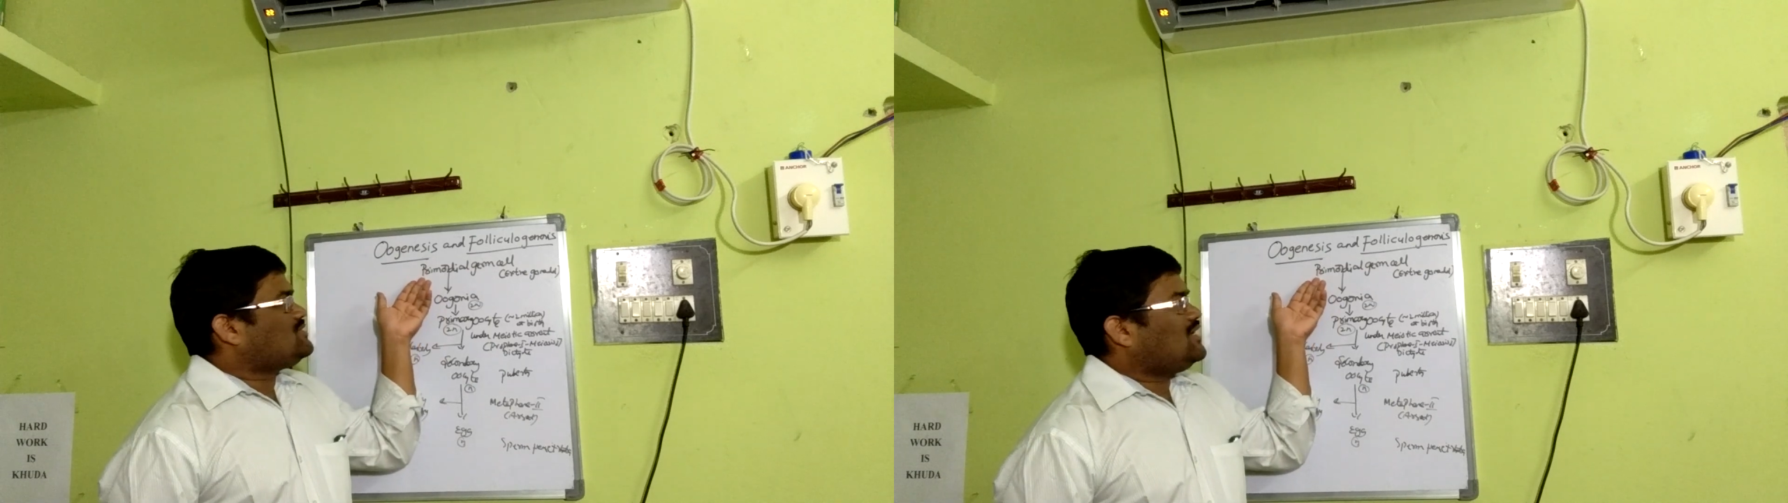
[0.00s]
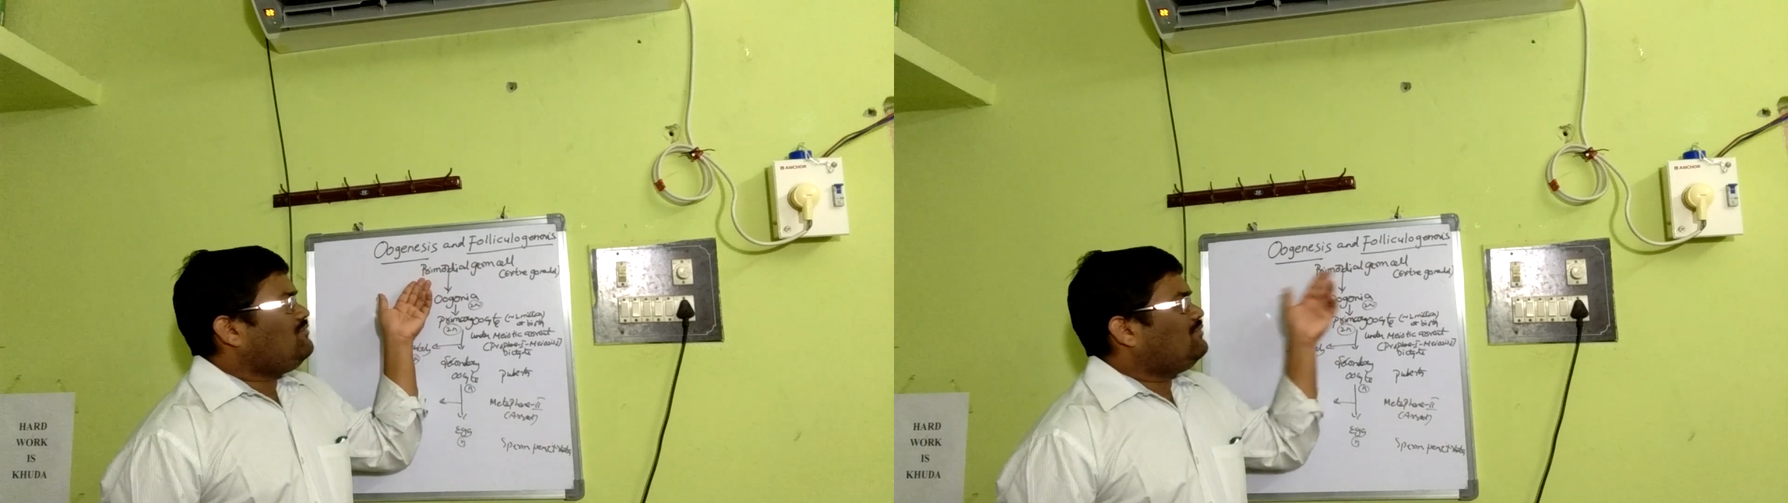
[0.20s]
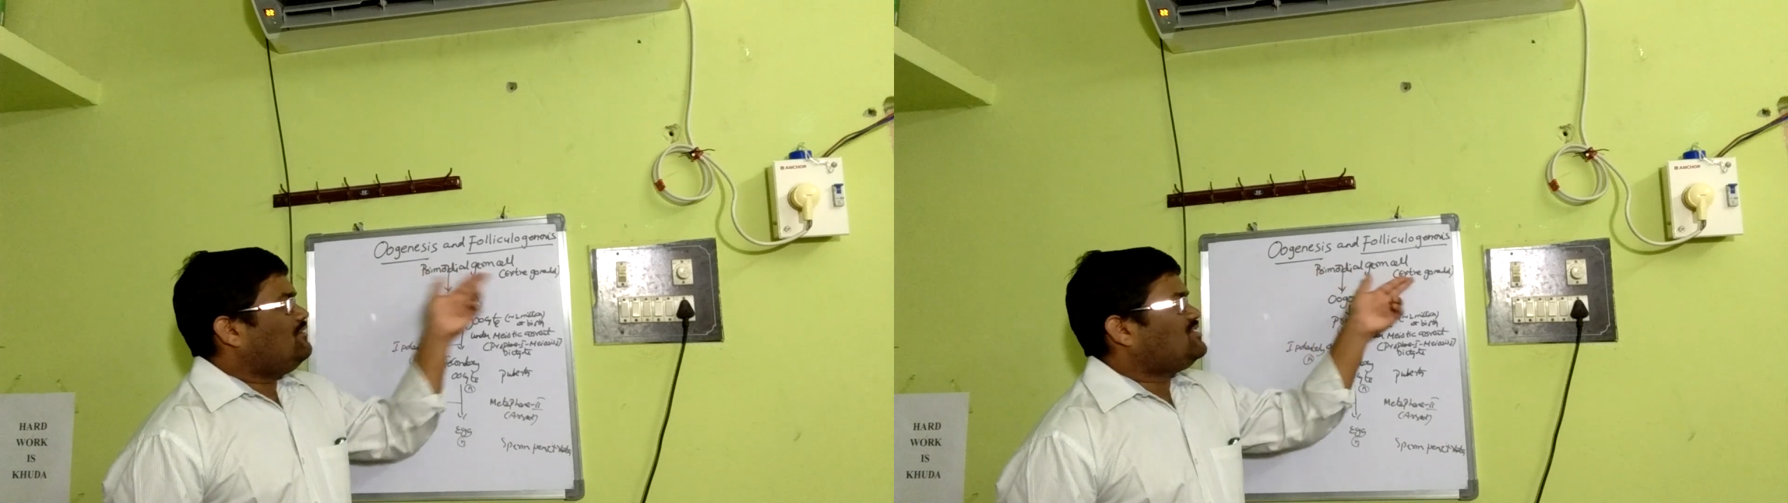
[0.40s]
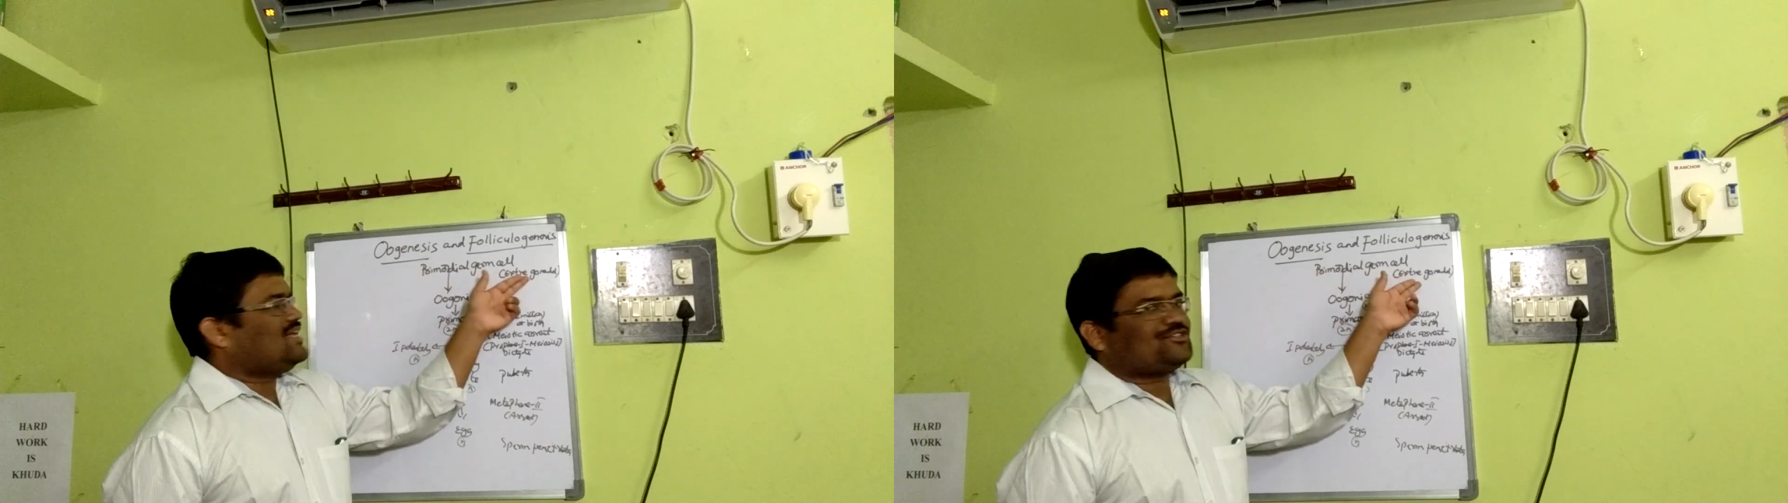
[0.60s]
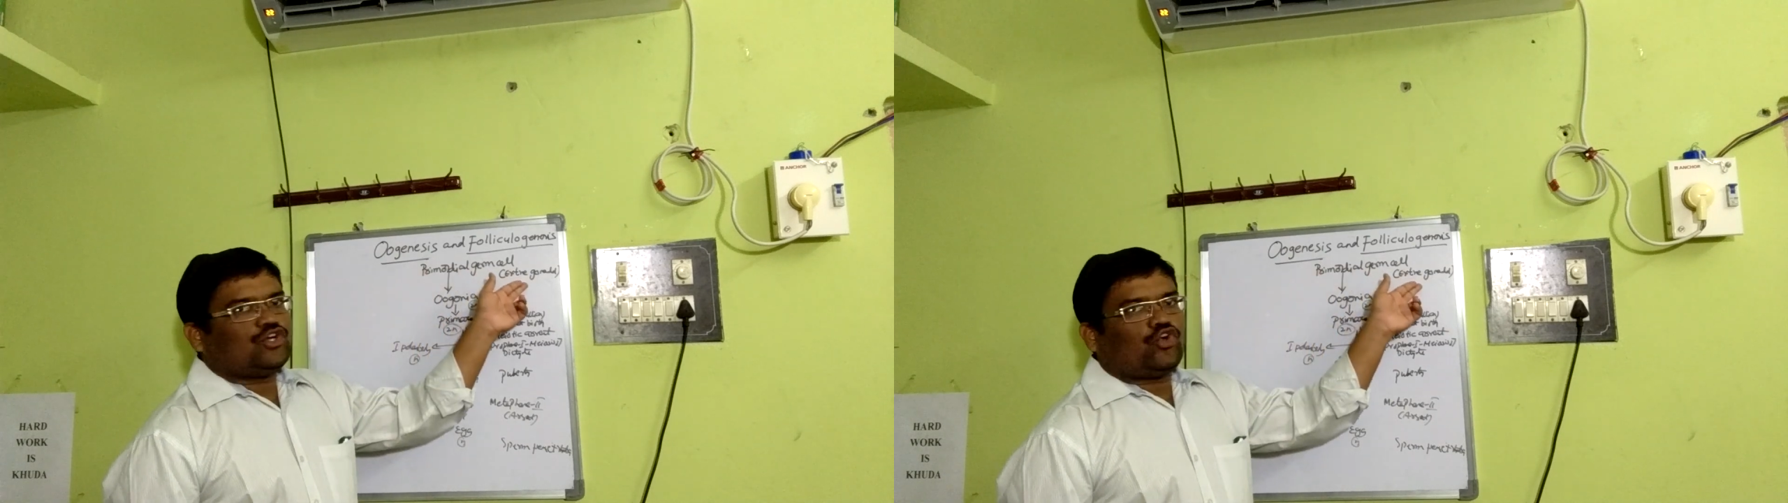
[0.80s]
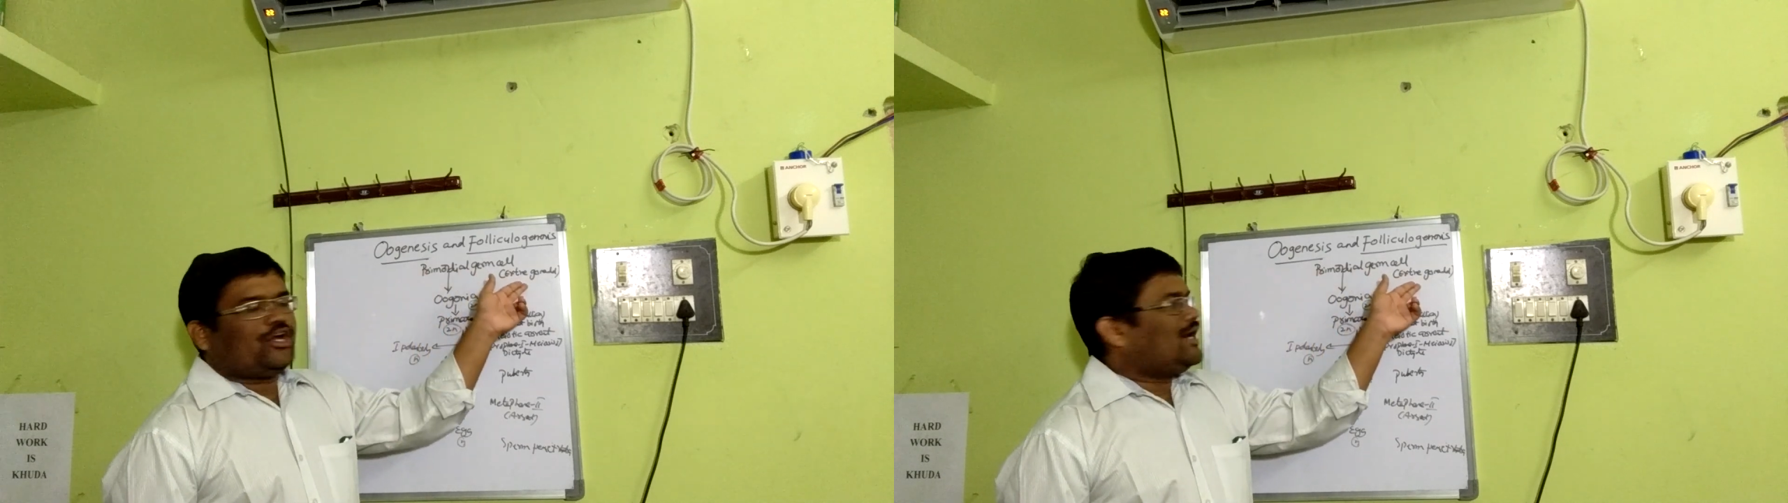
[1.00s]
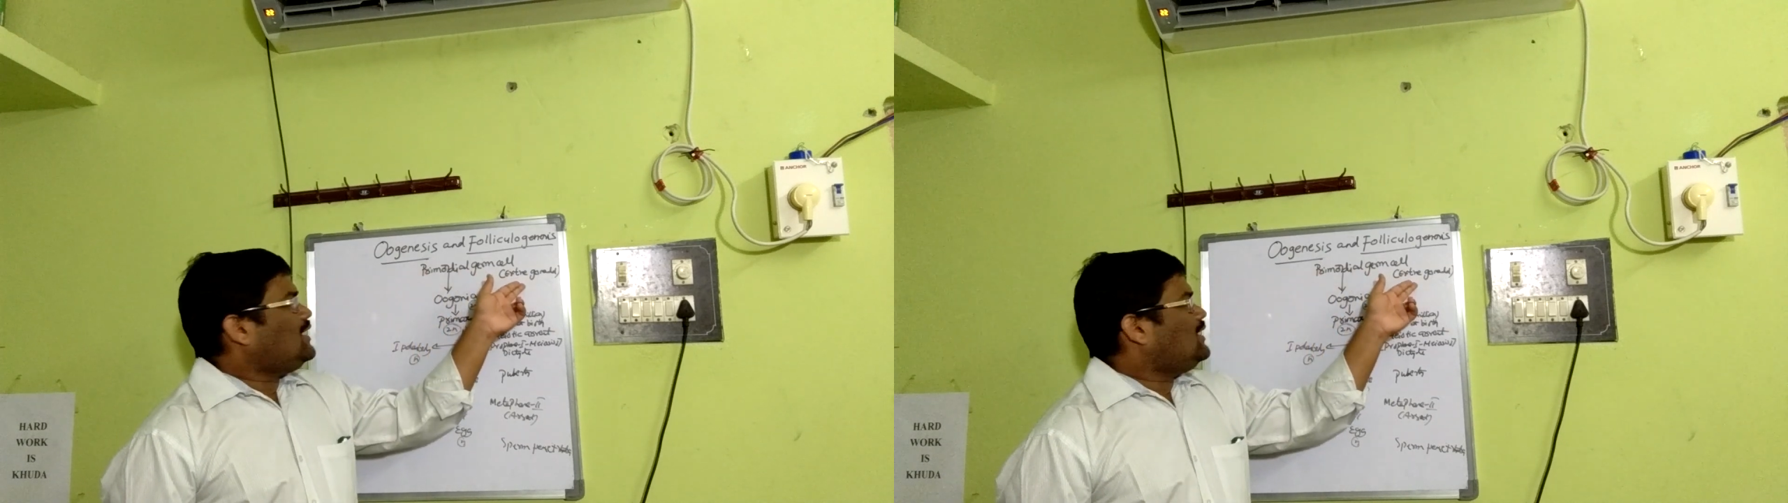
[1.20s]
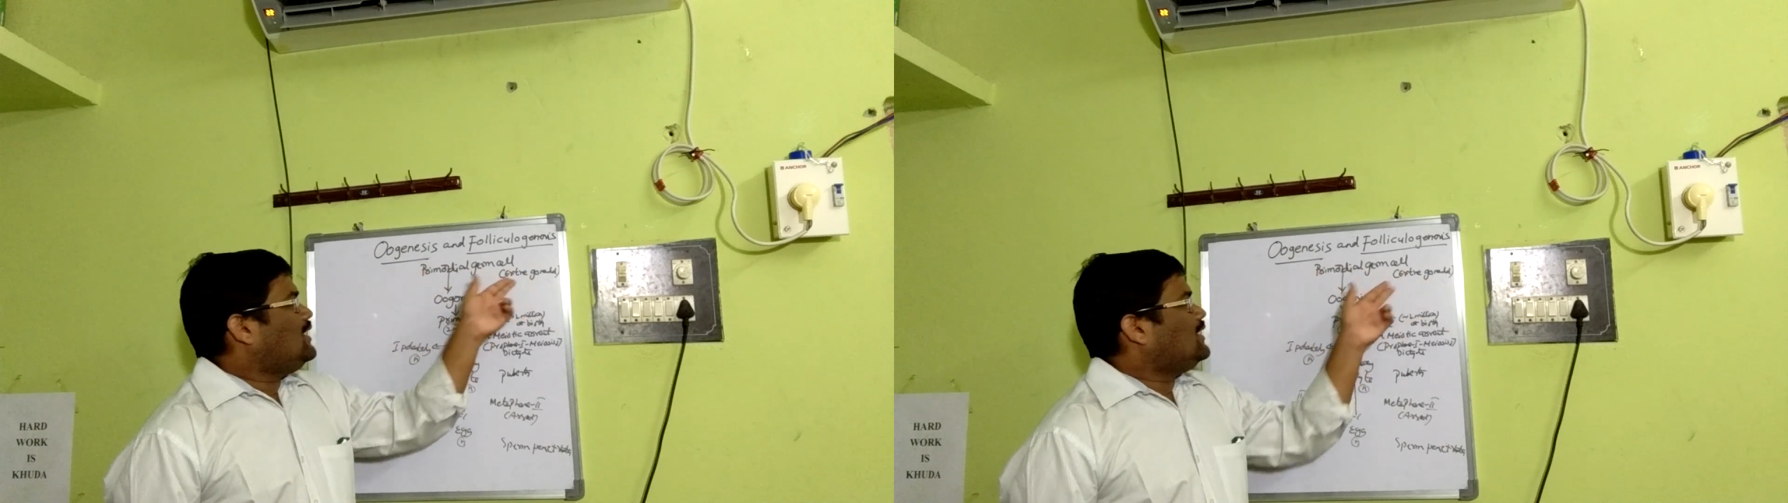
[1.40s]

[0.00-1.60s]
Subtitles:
cell is extragonadal.